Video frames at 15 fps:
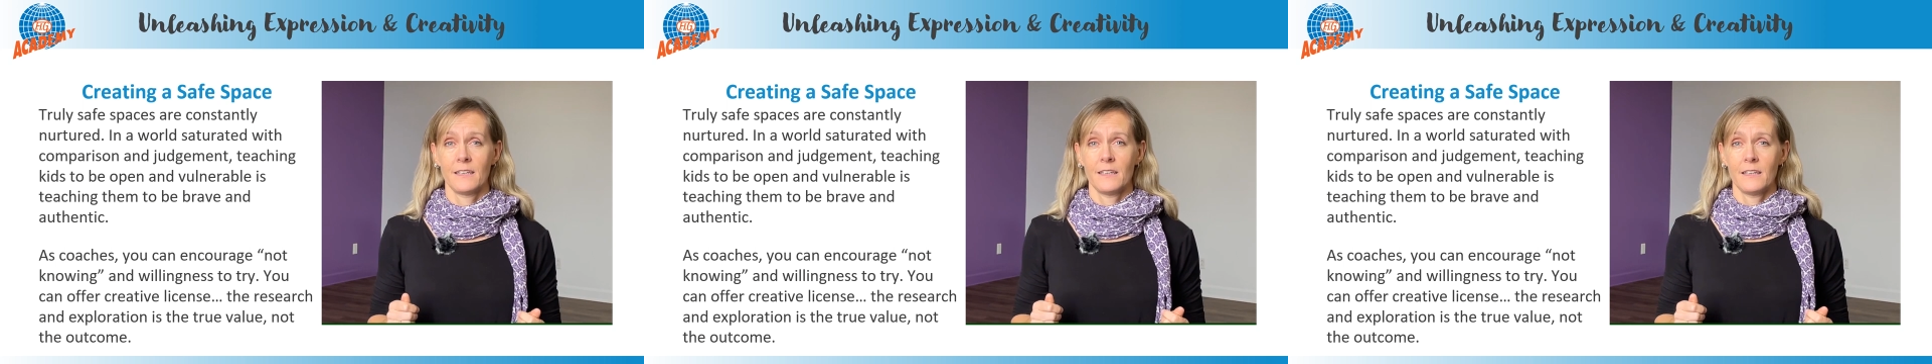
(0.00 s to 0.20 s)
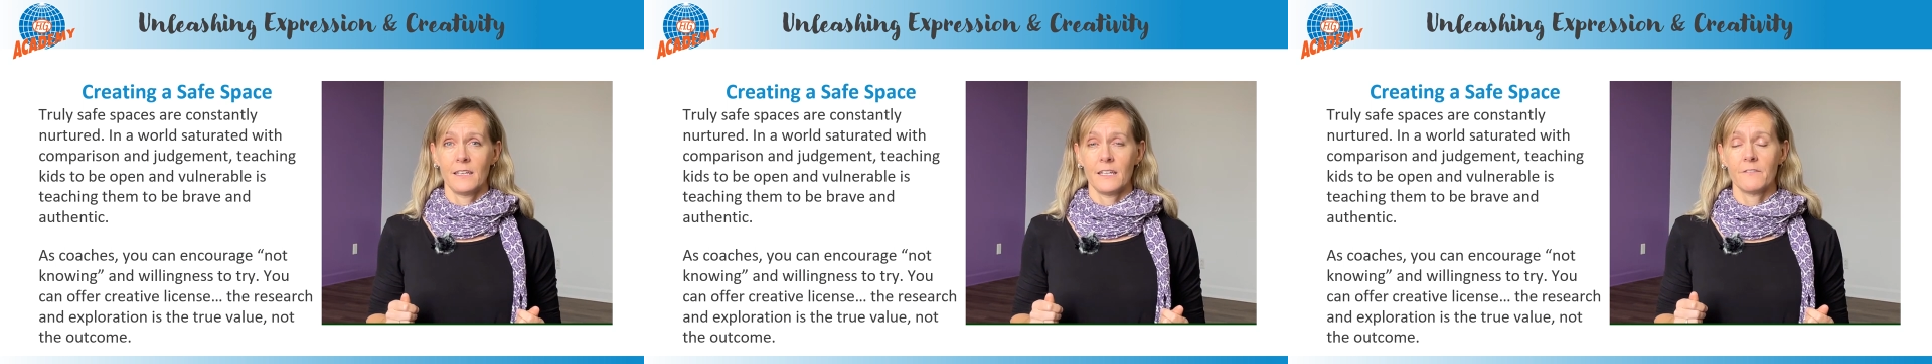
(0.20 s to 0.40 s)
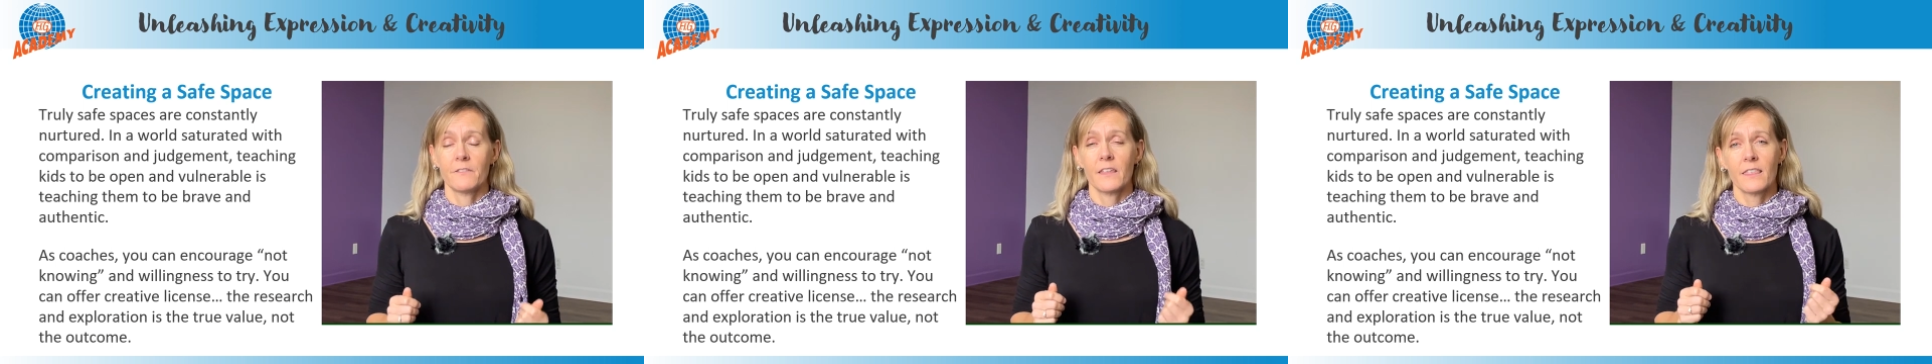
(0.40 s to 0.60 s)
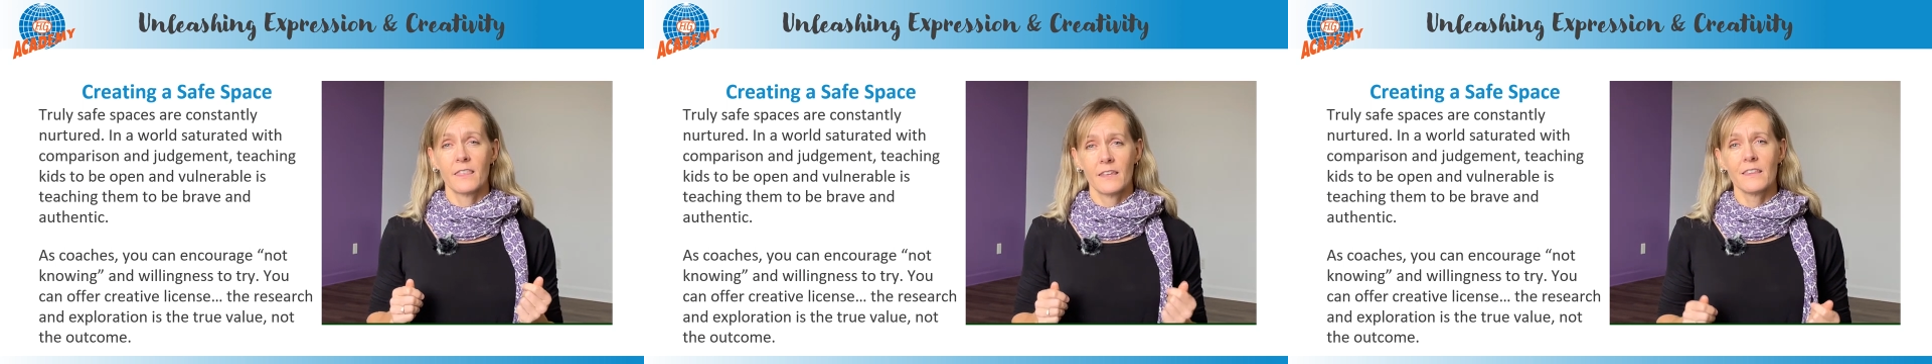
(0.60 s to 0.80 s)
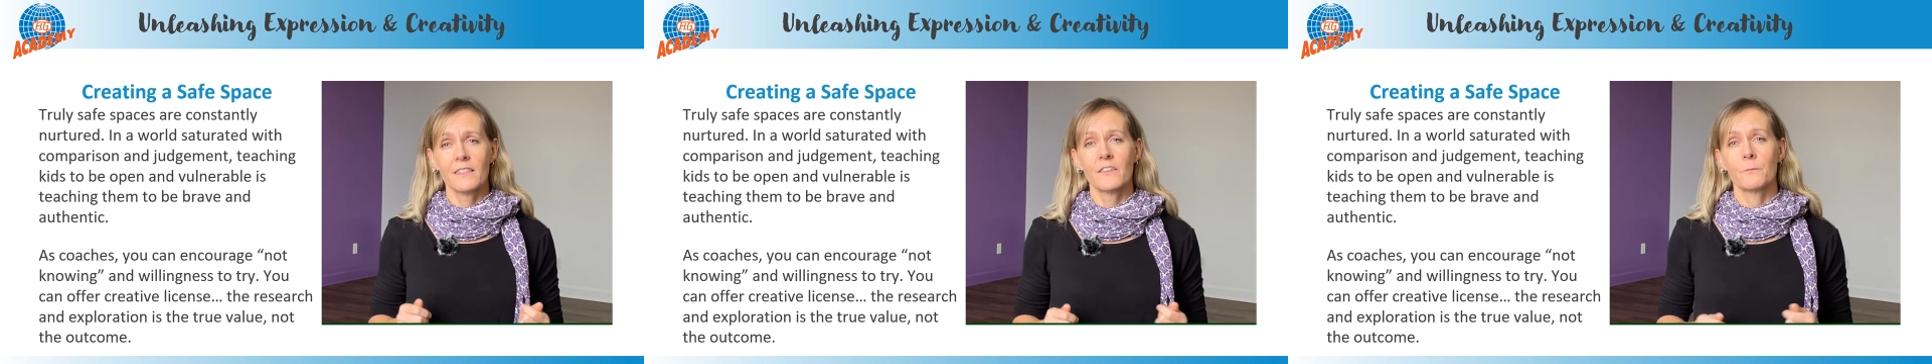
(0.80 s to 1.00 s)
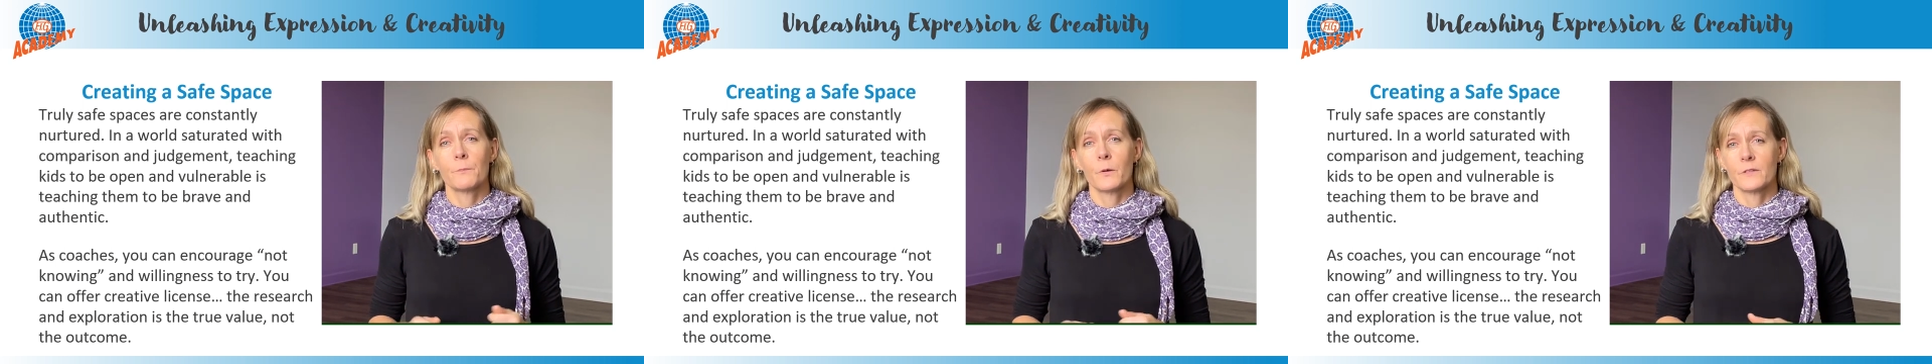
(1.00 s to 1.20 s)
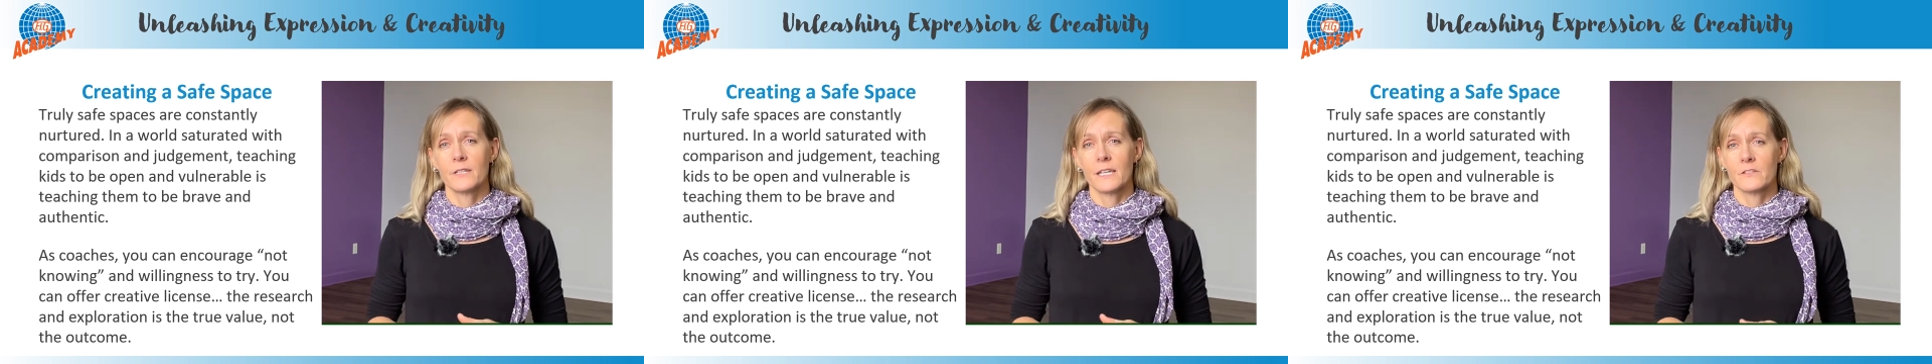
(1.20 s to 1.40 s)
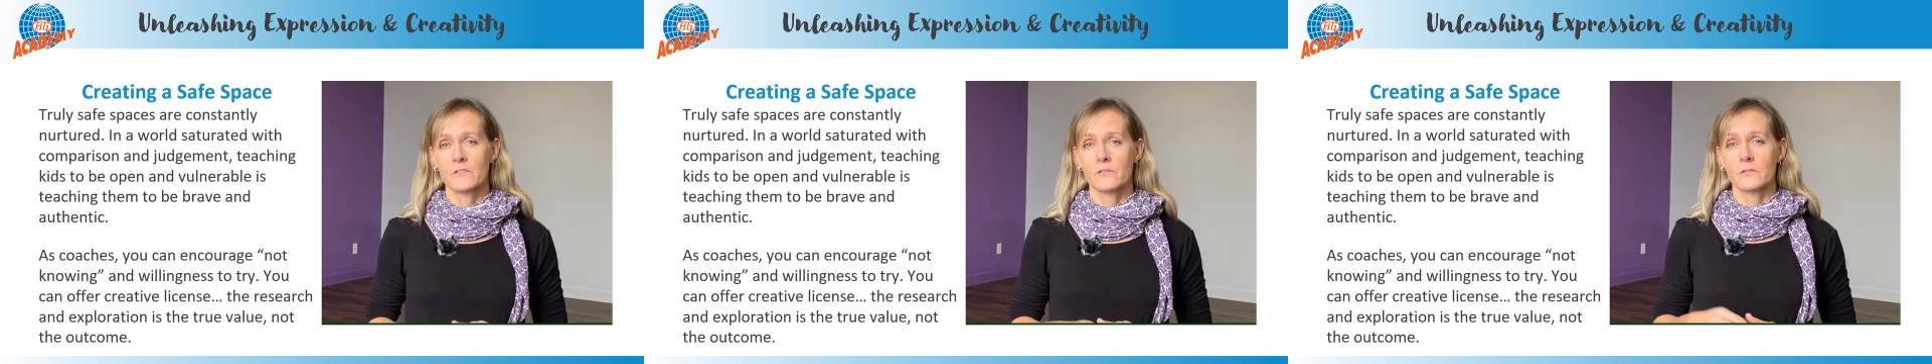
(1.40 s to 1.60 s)
if they think their
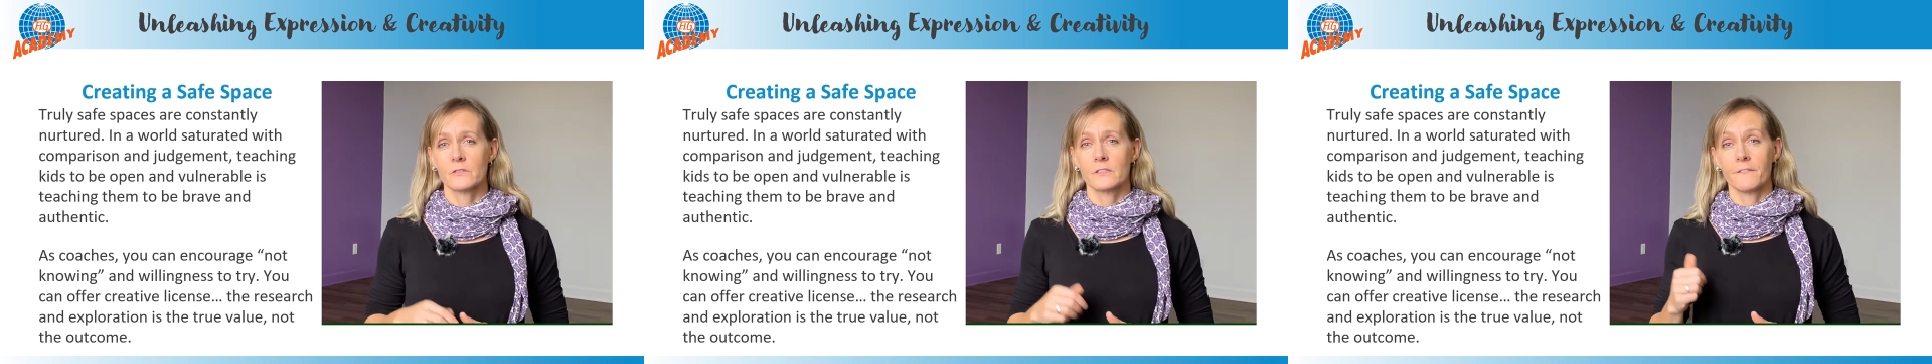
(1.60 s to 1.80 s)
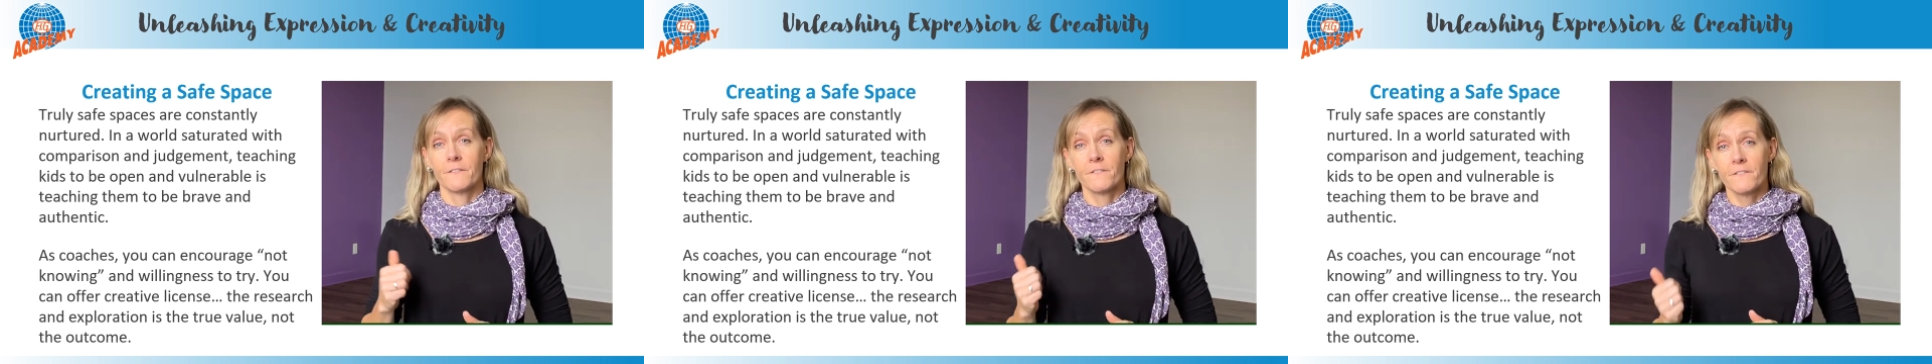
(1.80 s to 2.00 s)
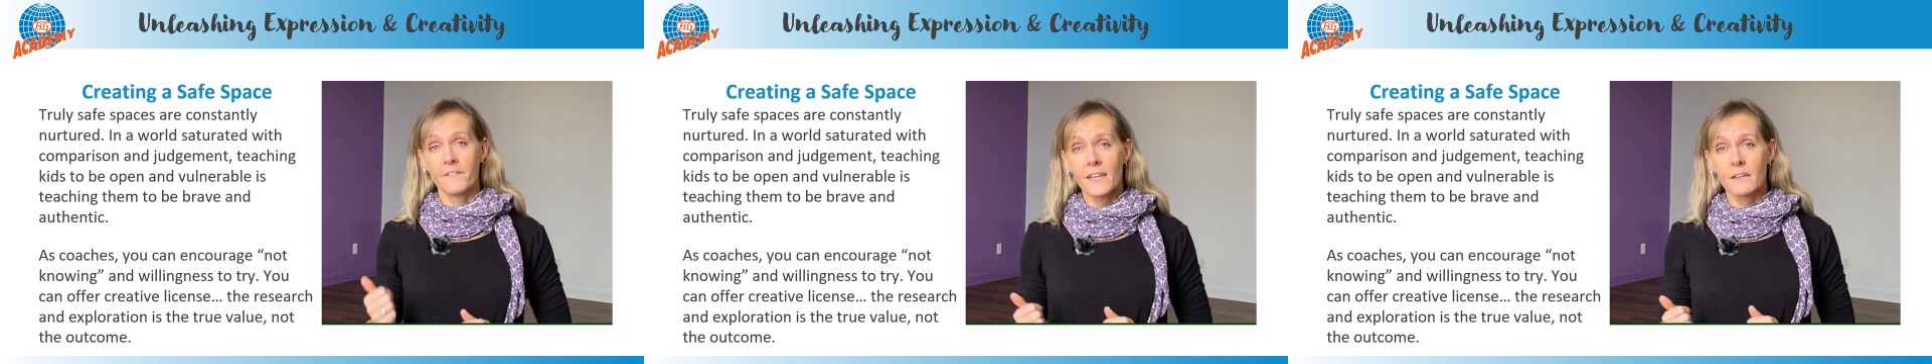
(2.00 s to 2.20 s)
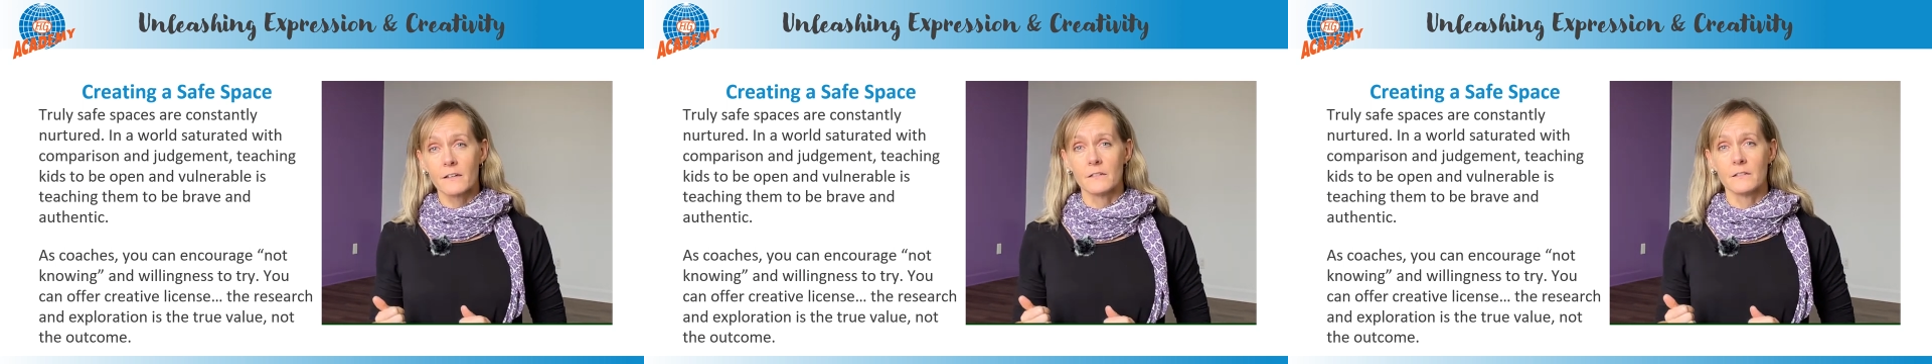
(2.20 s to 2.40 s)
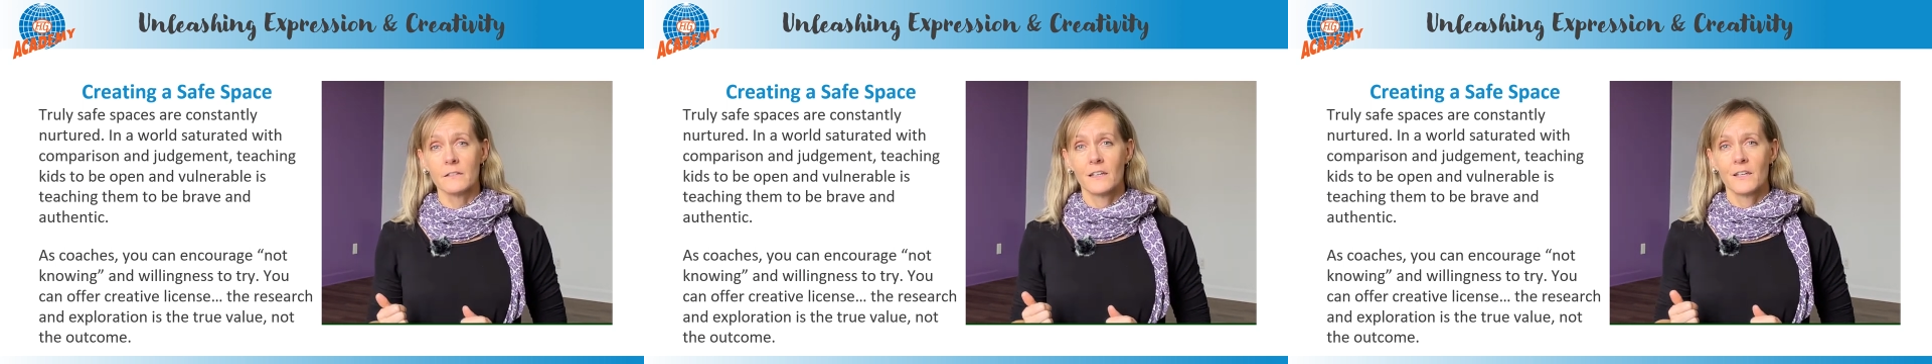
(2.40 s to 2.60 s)
potential to fail